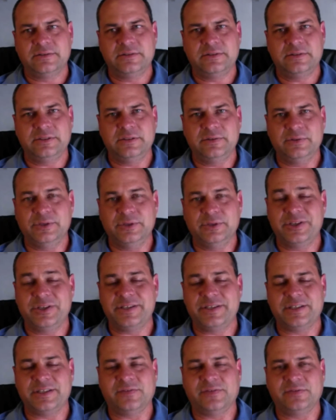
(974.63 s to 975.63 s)
work
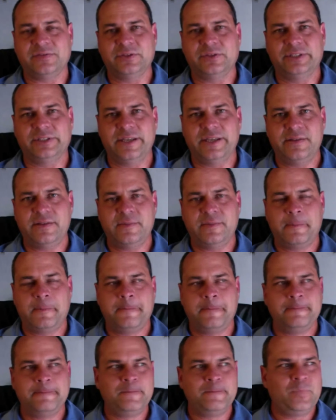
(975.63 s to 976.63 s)
itself to death.
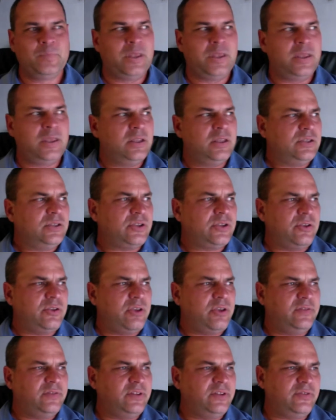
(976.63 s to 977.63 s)
So you
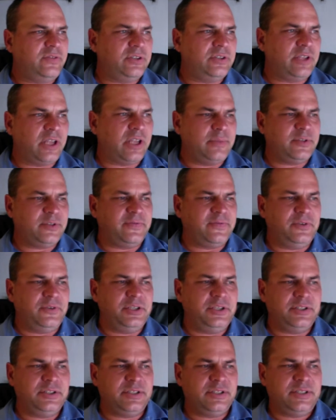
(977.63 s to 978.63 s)
have different types of
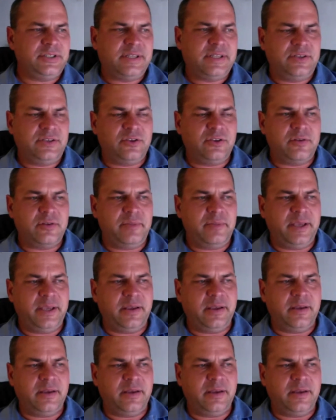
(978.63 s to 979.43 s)
fridges that you can pick.